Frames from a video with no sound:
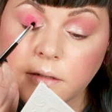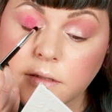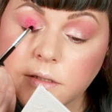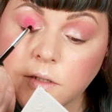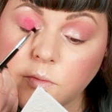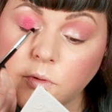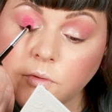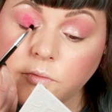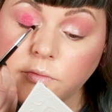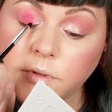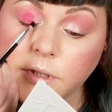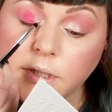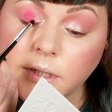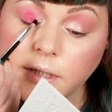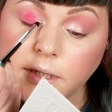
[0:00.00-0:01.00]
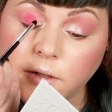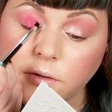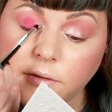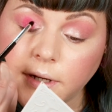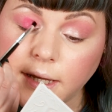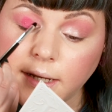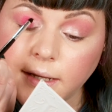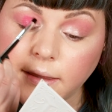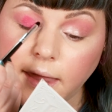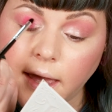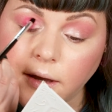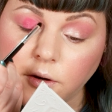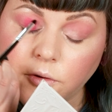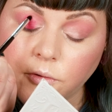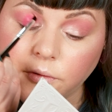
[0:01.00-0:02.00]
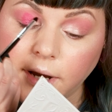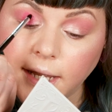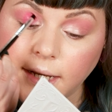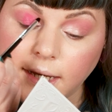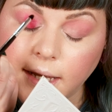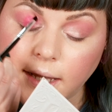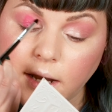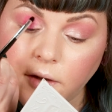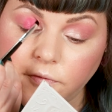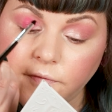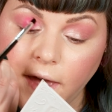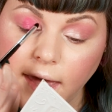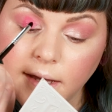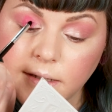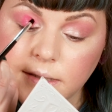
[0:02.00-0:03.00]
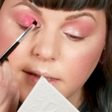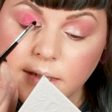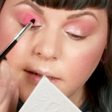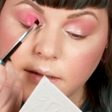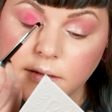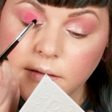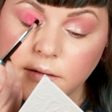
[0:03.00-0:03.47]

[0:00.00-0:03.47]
So we're really creating that gradient effect.